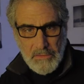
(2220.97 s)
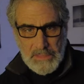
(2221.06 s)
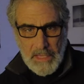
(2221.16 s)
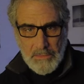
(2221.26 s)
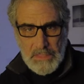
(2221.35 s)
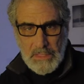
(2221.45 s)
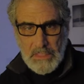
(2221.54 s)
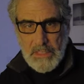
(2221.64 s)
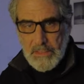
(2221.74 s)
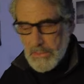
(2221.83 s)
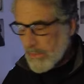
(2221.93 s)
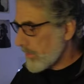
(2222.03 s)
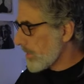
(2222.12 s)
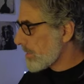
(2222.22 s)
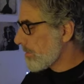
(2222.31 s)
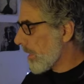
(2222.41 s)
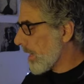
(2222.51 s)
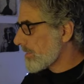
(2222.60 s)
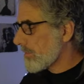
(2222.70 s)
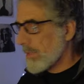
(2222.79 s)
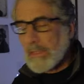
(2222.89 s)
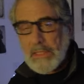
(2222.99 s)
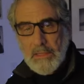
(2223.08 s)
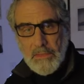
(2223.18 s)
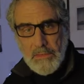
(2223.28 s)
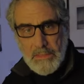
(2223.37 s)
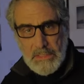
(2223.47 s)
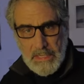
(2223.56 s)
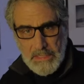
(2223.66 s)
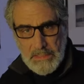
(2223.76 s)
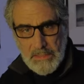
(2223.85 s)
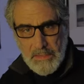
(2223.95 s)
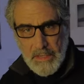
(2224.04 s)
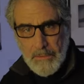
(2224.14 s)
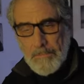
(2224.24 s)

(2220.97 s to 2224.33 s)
times since then, so there is the possibility that there's dust in there.